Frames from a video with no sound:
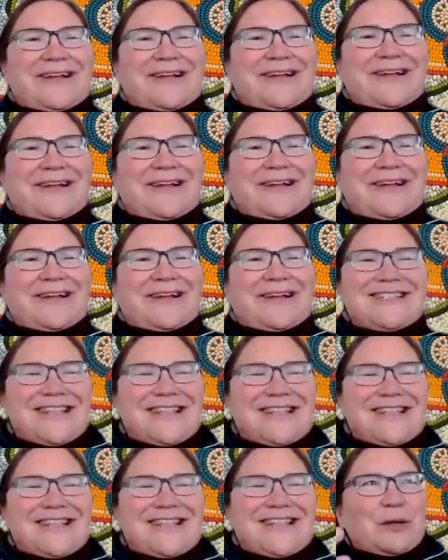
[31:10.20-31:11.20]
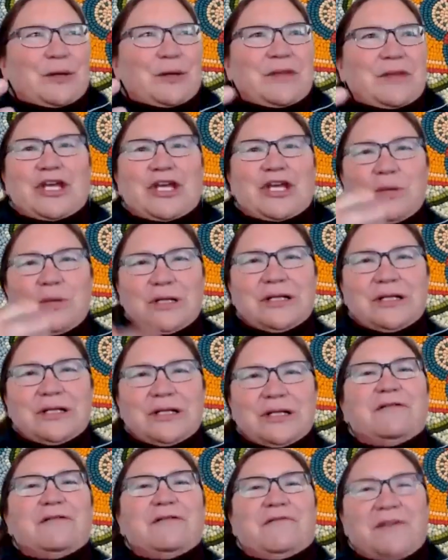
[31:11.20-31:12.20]
the
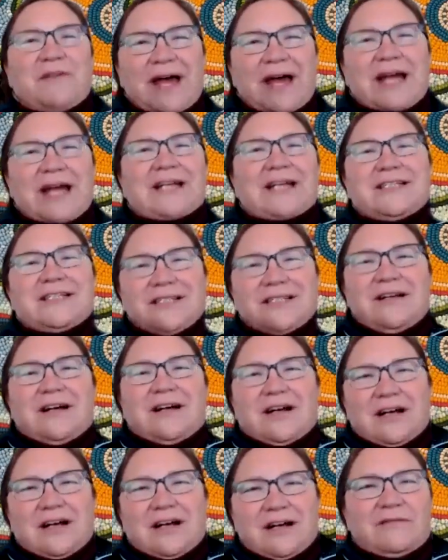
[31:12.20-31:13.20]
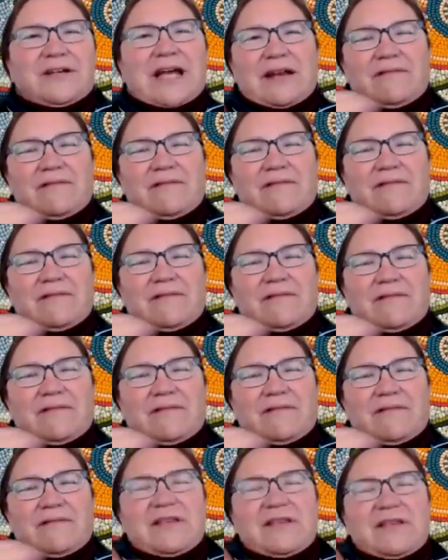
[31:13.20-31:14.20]
accumulative effect of kind of these
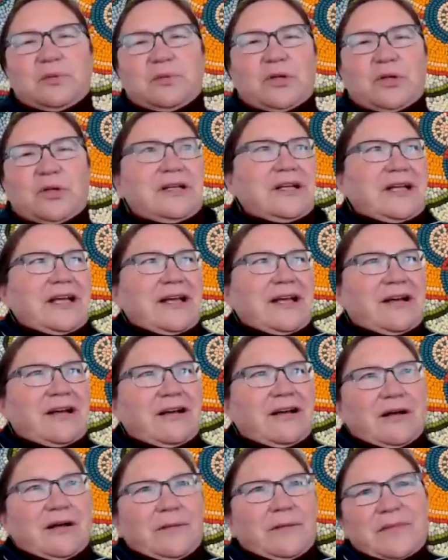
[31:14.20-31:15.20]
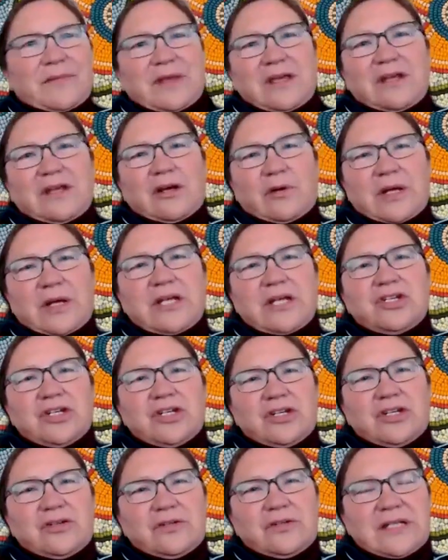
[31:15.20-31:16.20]
multiple
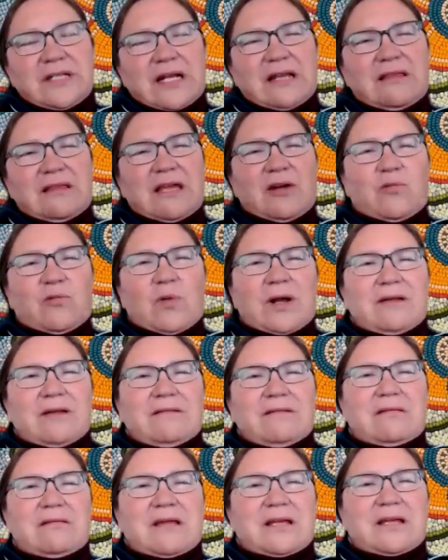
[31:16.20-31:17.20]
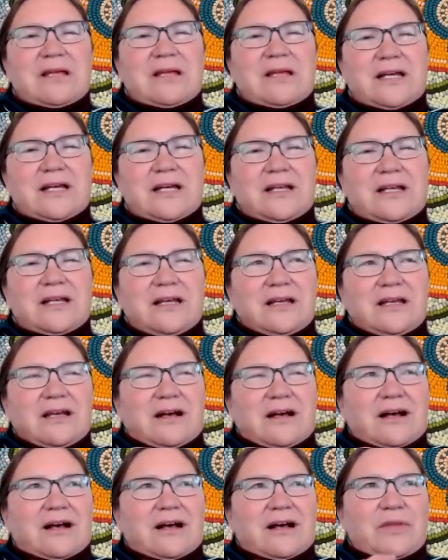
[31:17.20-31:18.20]
issues. And I think one of the things that
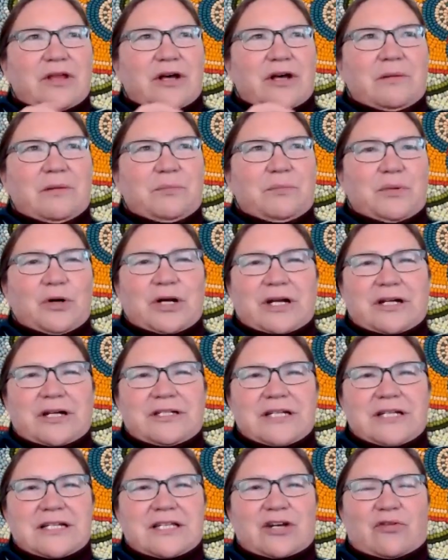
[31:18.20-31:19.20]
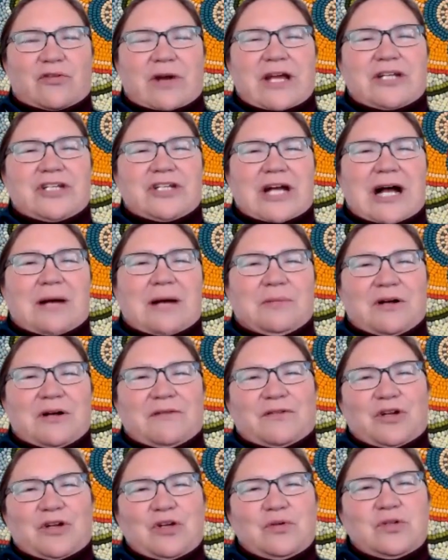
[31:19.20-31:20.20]
the book does a great job
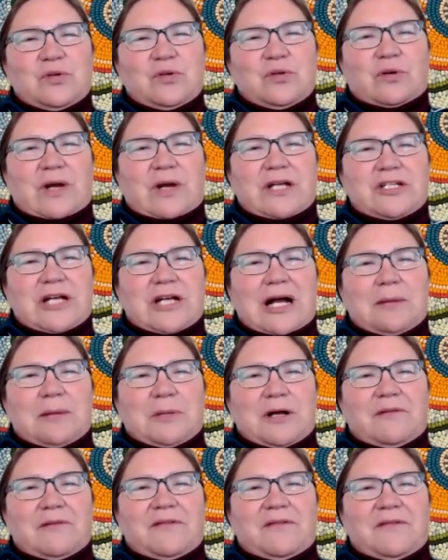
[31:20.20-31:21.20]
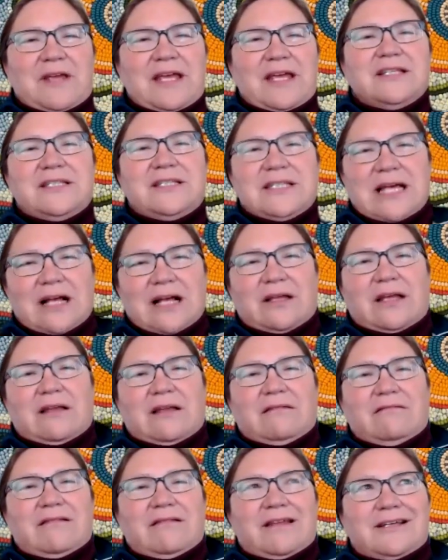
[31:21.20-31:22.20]
of, or you do a great job of, is
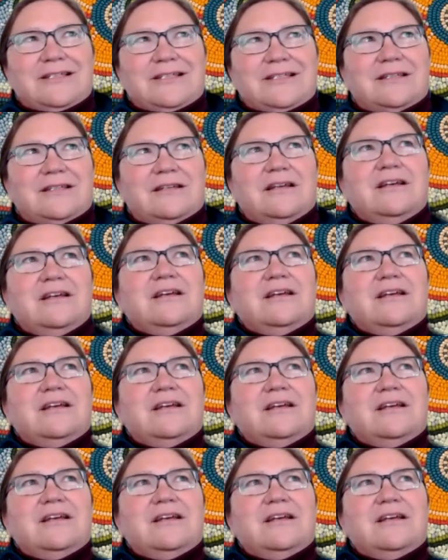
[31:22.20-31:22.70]
telling this